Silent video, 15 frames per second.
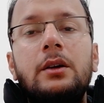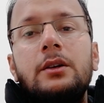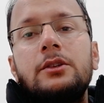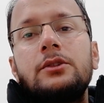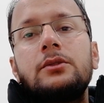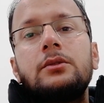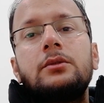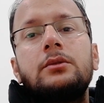
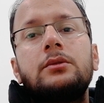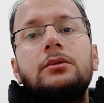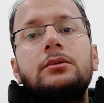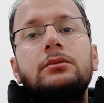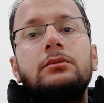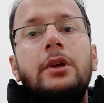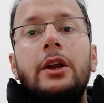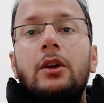so
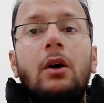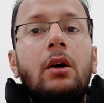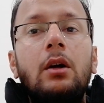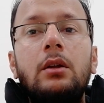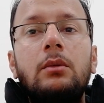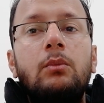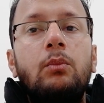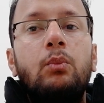it
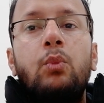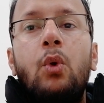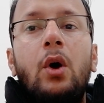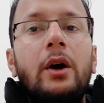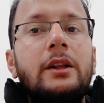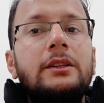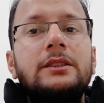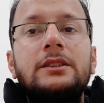all
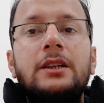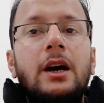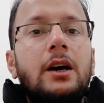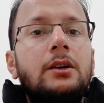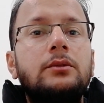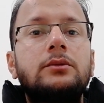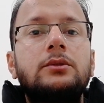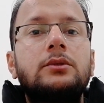boils
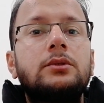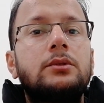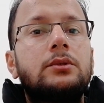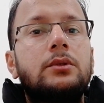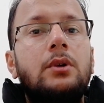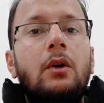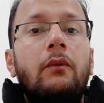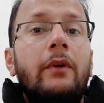down to
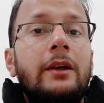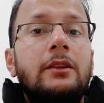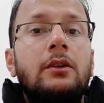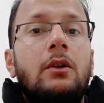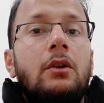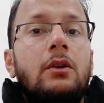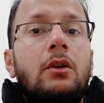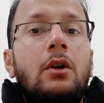whether
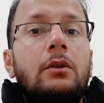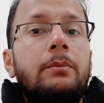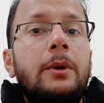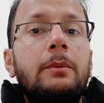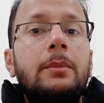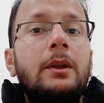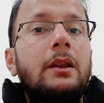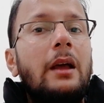or not
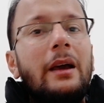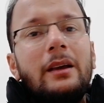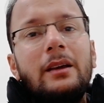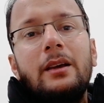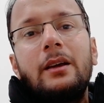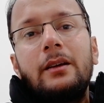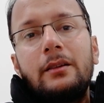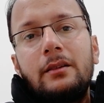people like
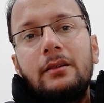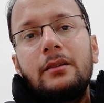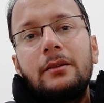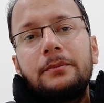it.